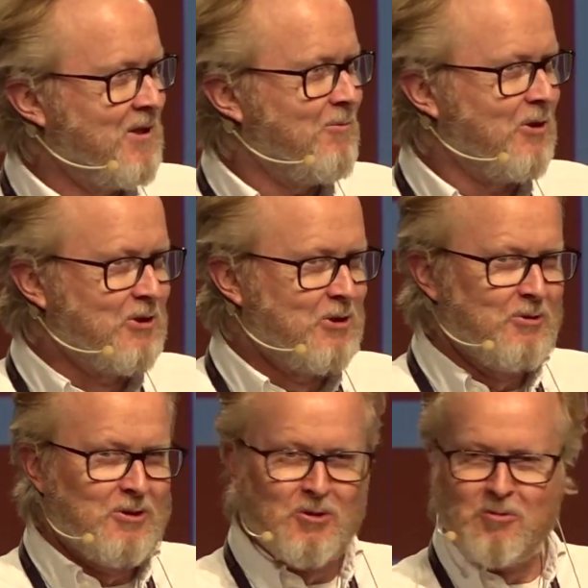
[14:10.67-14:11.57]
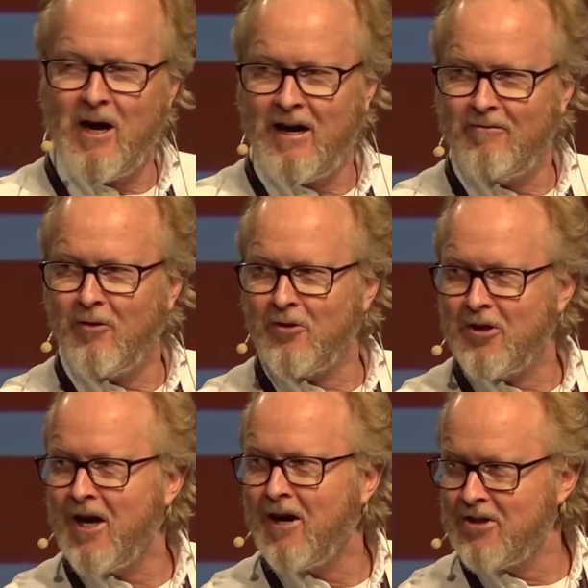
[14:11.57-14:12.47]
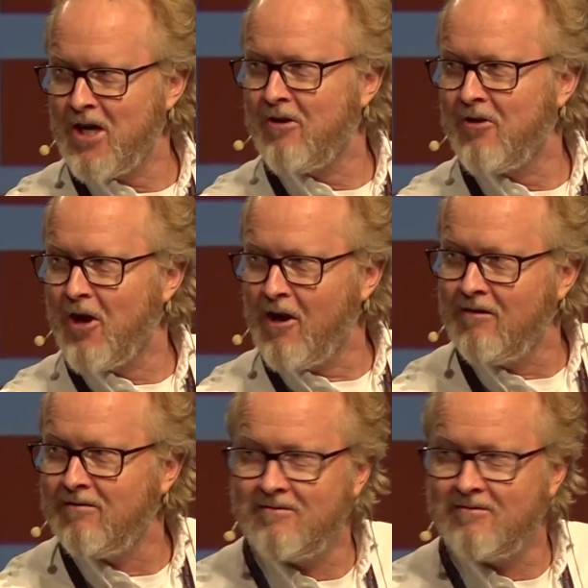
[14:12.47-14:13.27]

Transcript: What do you have on the agenda?